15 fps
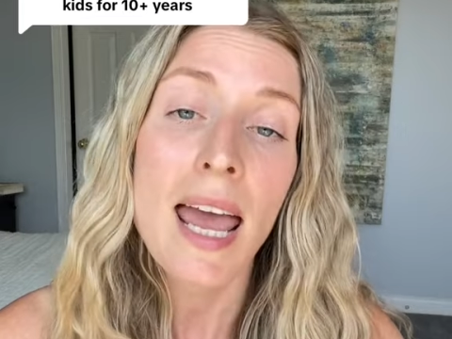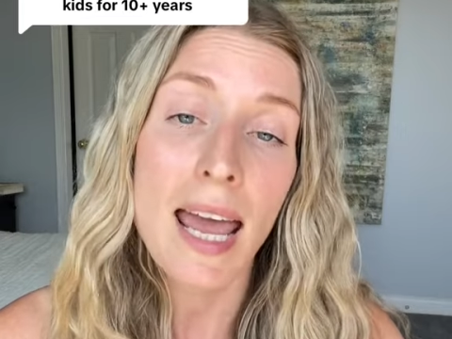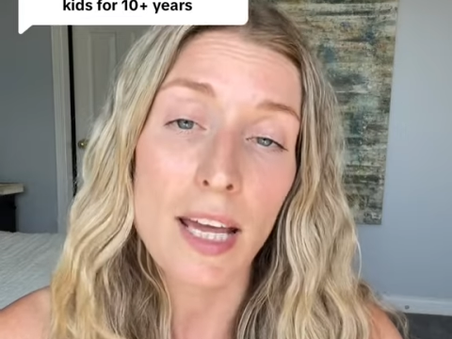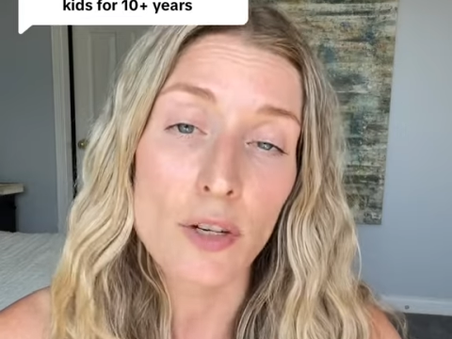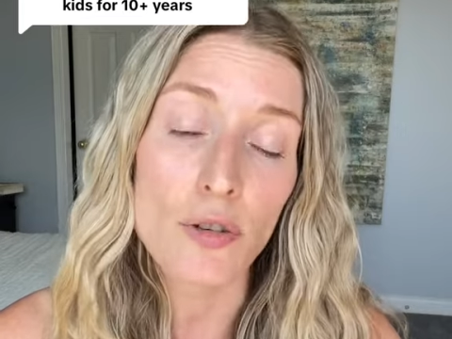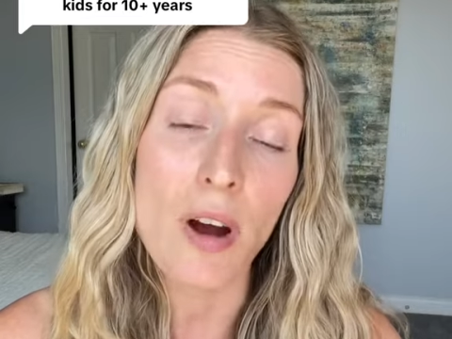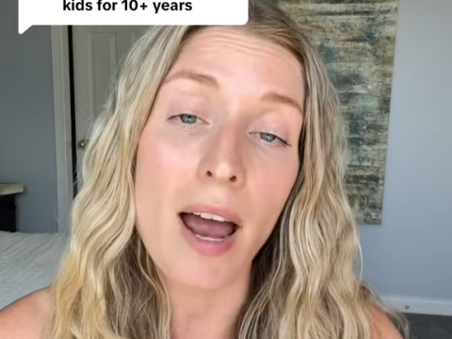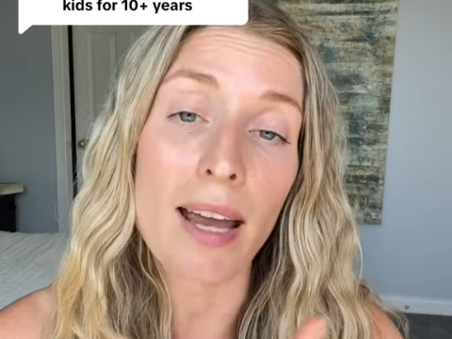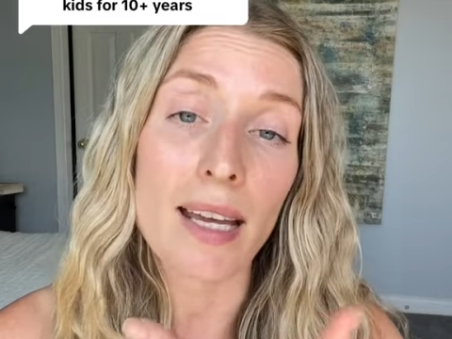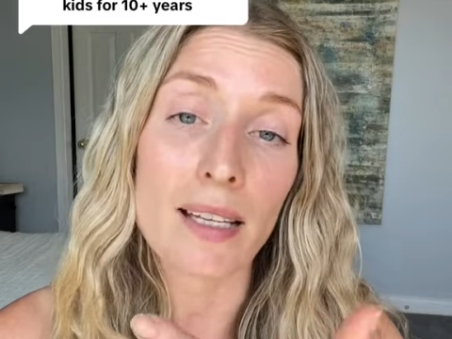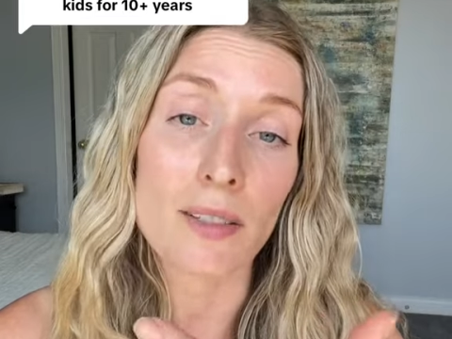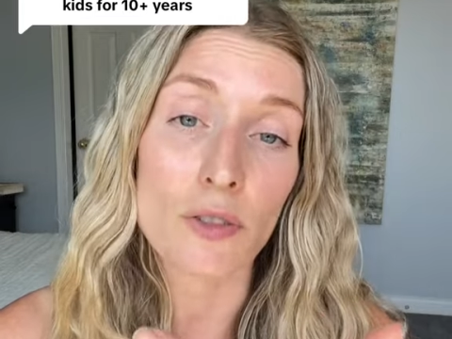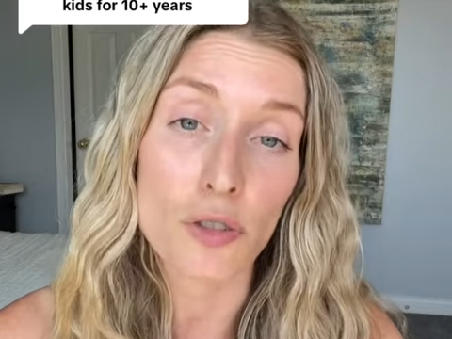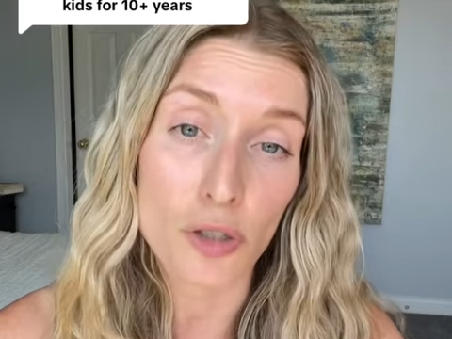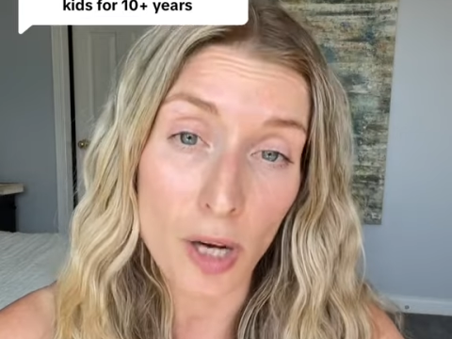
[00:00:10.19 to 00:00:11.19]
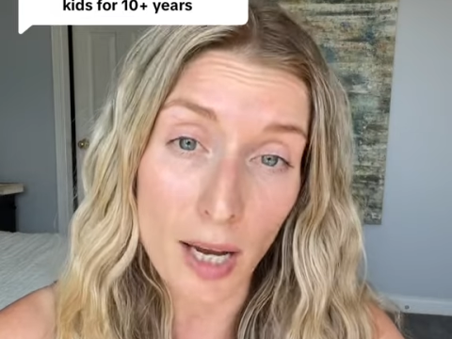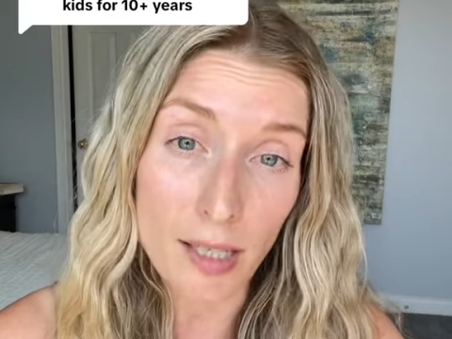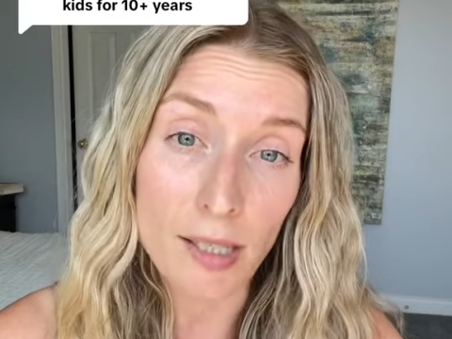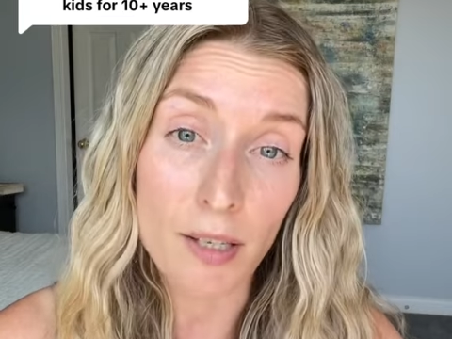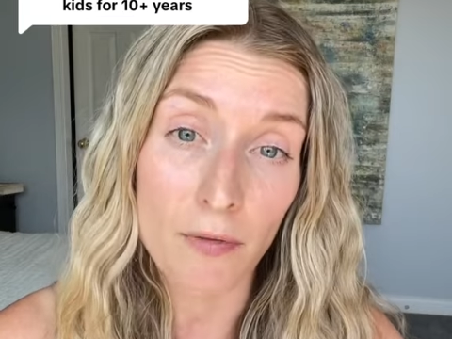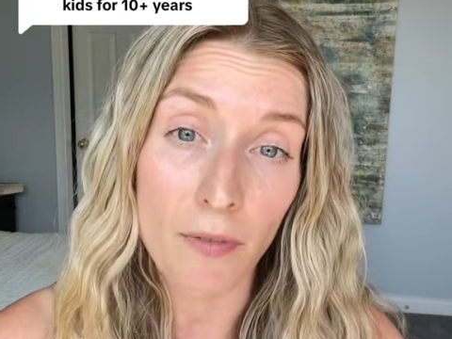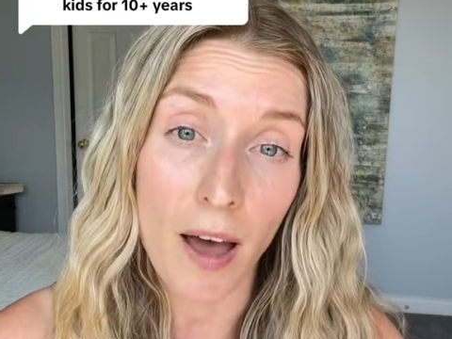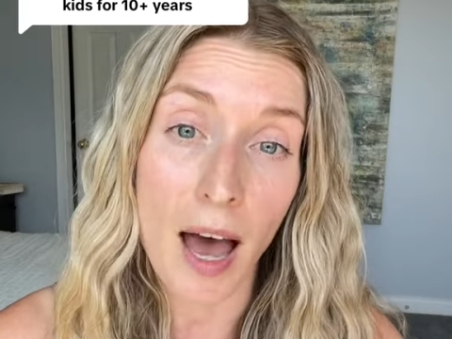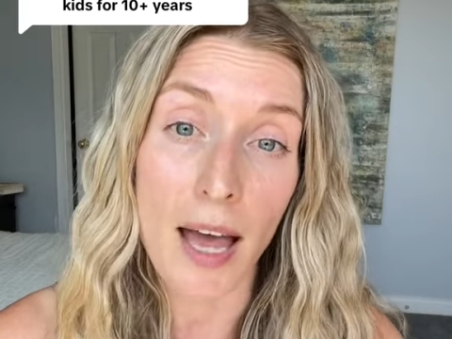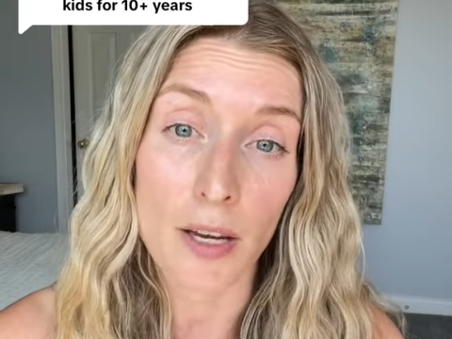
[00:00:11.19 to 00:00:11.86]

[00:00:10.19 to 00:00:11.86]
and try and justify